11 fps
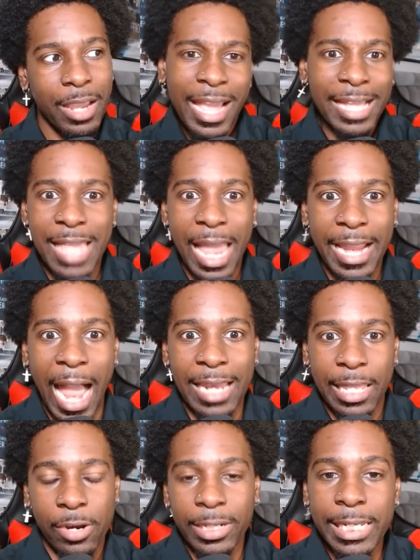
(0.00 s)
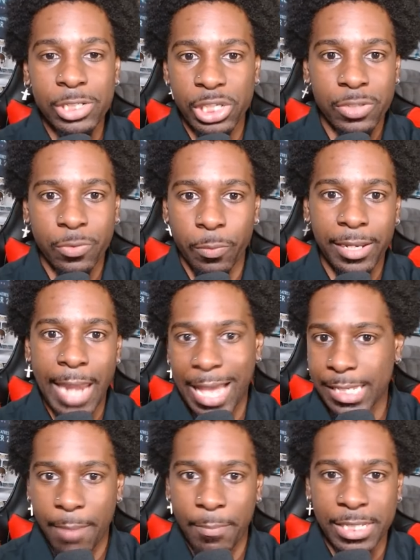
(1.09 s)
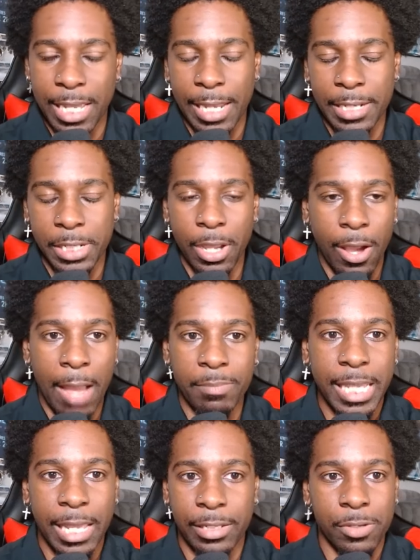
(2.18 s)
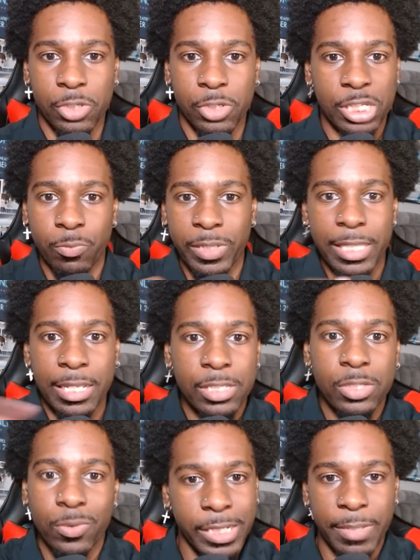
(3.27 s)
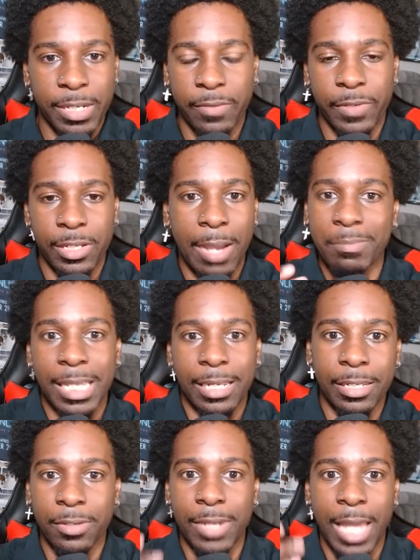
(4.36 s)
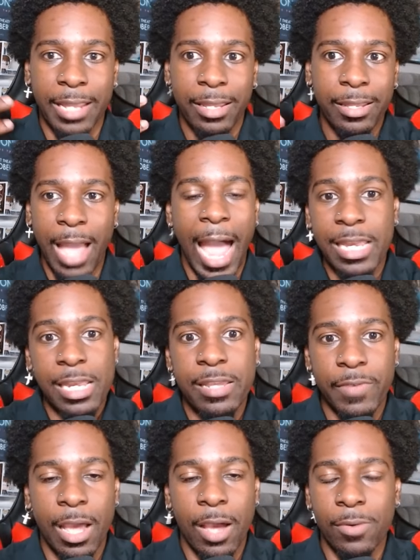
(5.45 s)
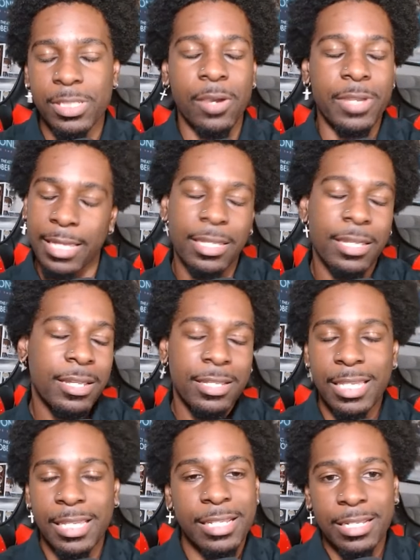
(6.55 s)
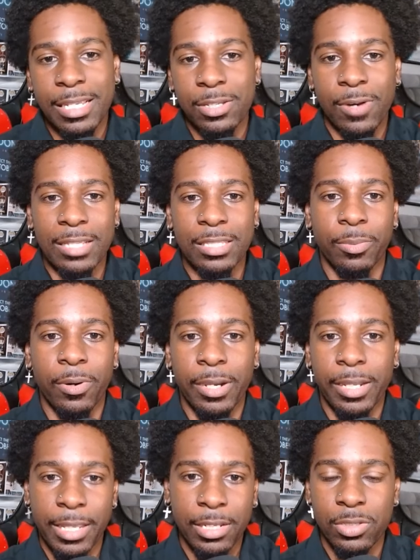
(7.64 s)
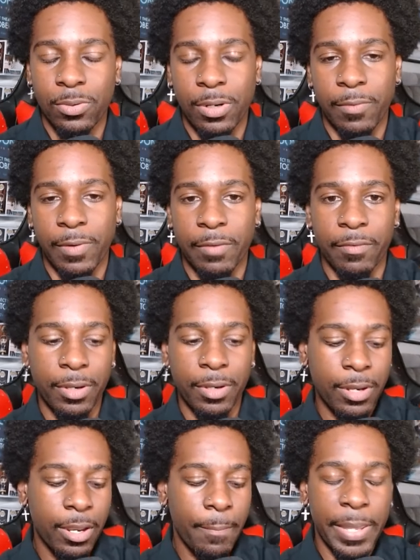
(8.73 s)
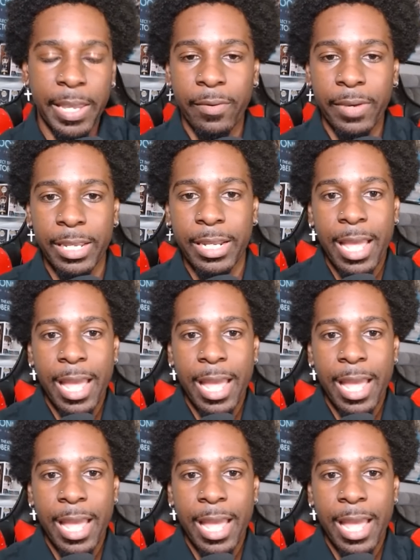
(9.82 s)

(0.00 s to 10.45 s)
It's like I literally just realized how much I liked it, y'all. I'm telling you. Just within this 20-minute video, I'm telling you. Like, I didn't even know. So, yes. 10/10/10 across the board. Get into it or whatever. Period.